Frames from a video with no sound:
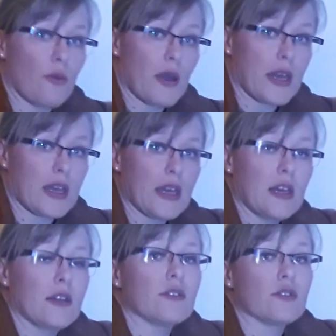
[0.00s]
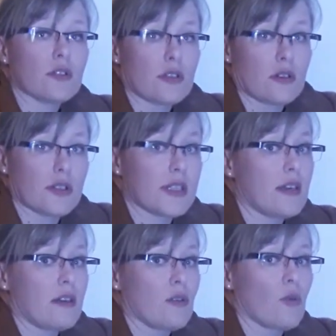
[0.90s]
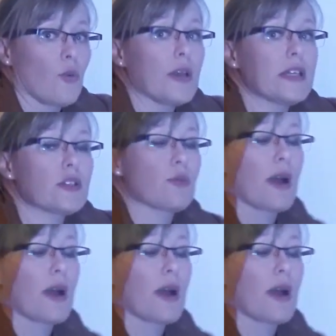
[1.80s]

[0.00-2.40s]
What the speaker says: the way to 30? Which